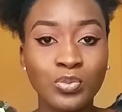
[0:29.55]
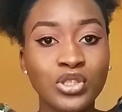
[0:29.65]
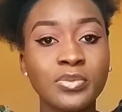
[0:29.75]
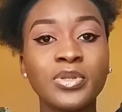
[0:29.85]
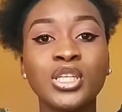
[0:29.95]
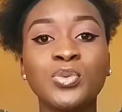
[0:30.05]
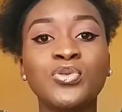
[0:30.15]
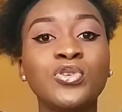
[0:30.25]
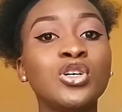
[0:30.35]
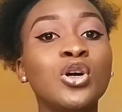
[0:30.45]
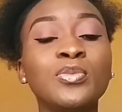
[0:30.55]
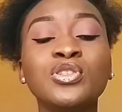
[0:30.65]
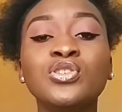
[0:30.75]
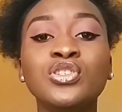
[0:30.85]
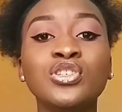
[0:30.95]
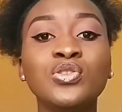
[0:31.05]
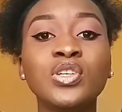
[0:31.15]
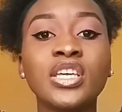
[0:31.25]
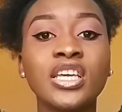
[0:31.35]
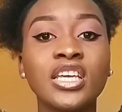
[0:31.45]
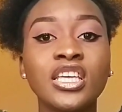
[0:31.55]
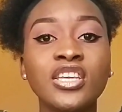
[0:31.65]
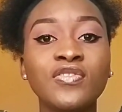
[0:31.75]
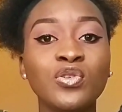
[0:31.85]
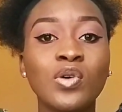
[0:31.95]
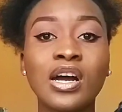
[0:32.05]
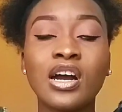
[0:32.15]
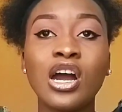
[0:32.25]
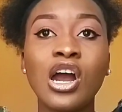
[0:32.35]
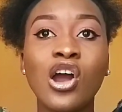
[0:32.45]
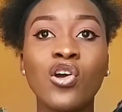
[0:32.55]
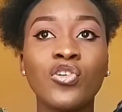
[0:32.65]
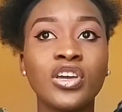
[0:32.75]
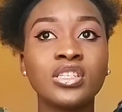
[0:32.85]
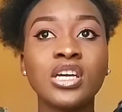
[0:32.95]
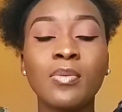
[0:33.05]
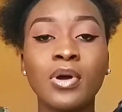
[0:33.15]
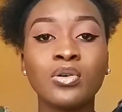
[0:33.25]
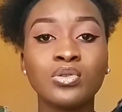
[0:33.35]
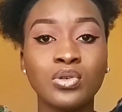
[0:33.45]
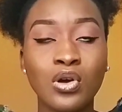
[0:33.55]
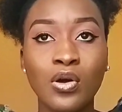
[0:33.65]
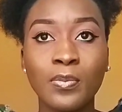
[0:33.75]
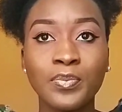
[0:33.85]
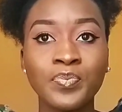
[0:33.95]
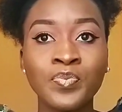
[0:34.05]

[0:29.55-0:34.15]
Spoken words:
put in place before coming to the UK if you are already about to come.